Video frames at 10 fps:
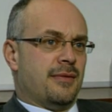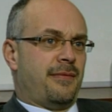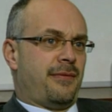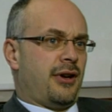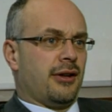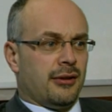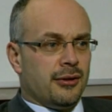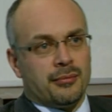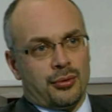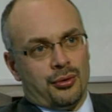vitally
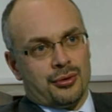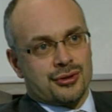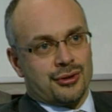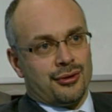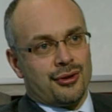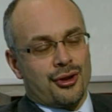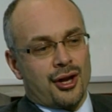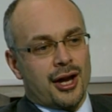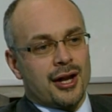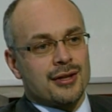important
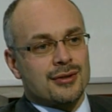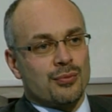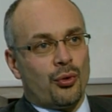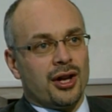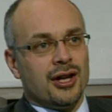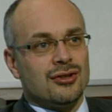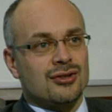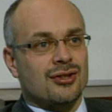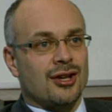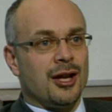that what each
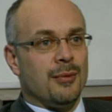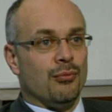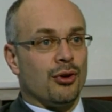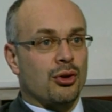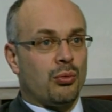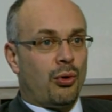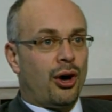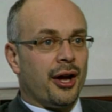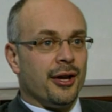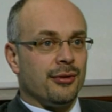scheme
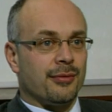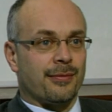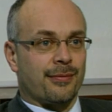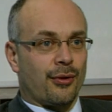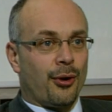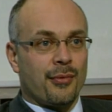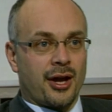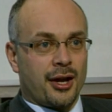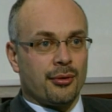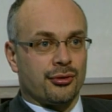requires from the
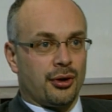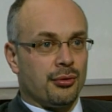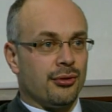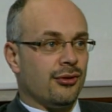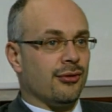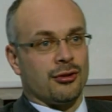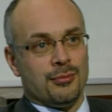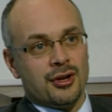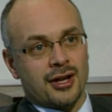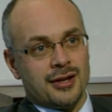householders is
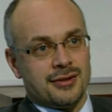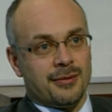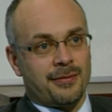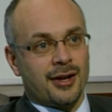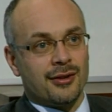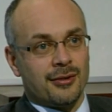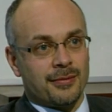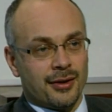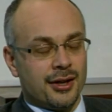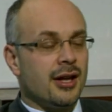communicated
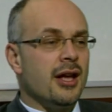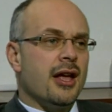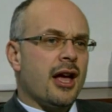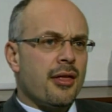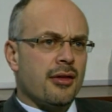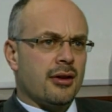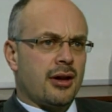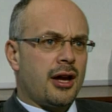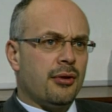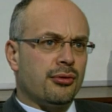effectively, and the
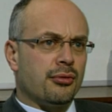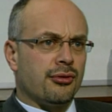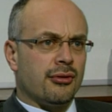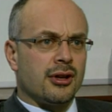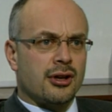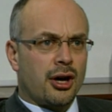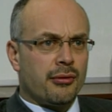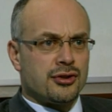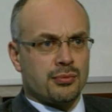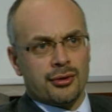householders are
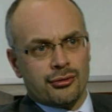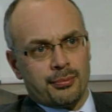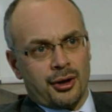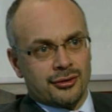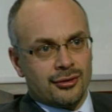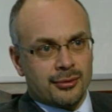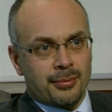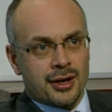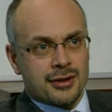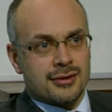encouraged, one, to
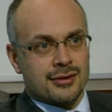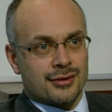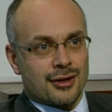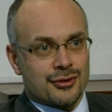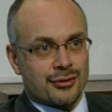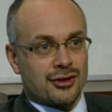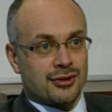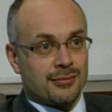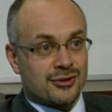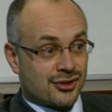participate, to
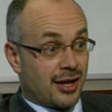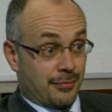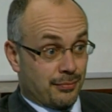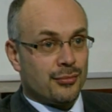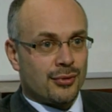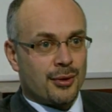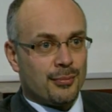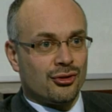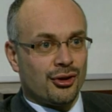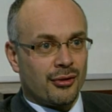actually set
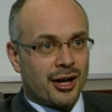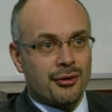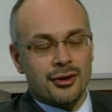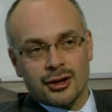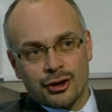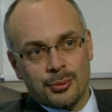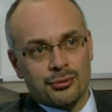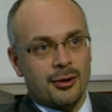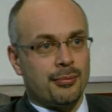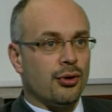material out in their
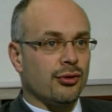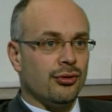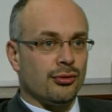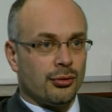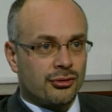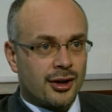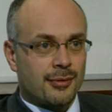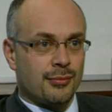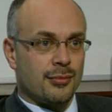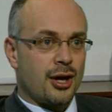curbside boxes or take
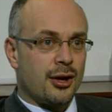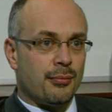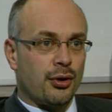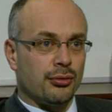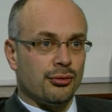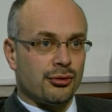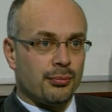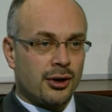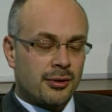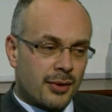bottles to
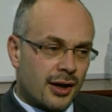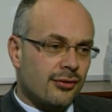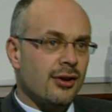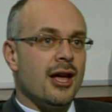bring banks,